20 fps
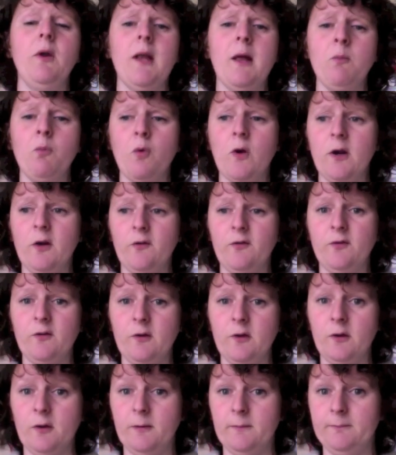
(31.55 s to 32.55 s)
and I'm one of
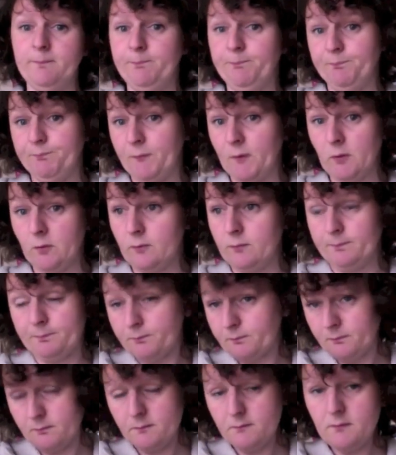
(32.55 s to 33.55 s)

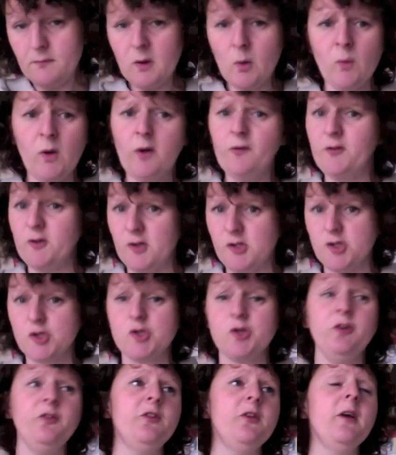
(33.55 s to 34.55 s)
the
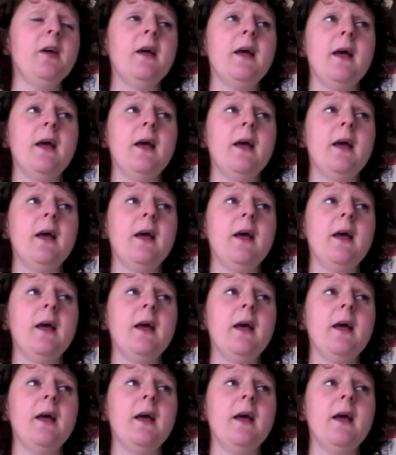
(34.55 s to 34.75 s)
teachers,